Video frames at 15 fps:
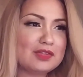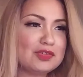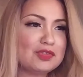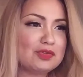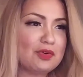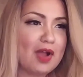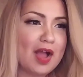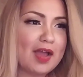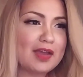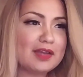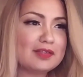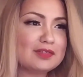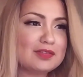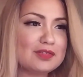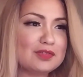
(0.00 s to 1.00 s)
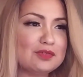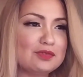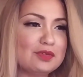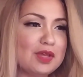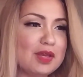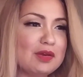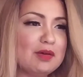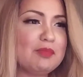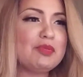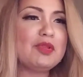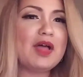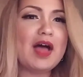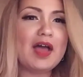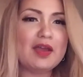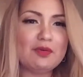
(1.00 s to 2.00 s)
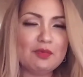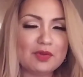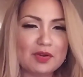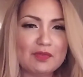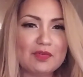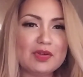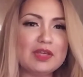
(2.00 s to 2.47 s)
trying to like apply whatever